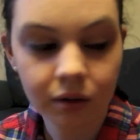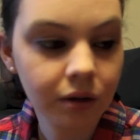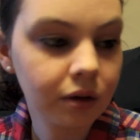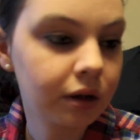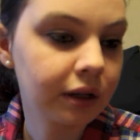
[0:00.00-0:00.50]

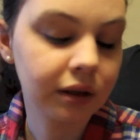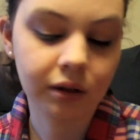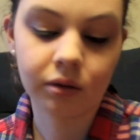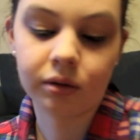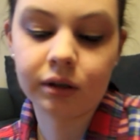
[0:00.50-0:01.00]
I
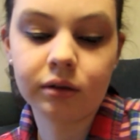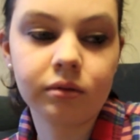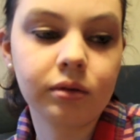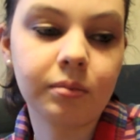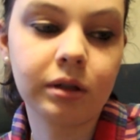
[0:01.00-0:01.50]
think, hold on,
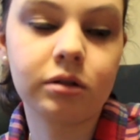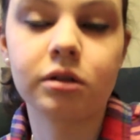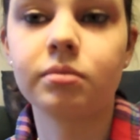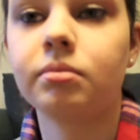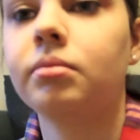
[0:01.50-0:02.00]
let me
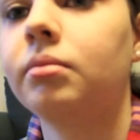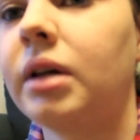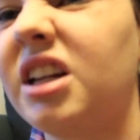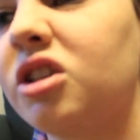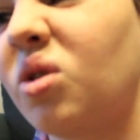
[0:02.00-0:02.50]
just
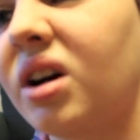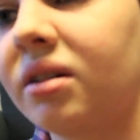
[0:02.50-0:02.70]
make sure.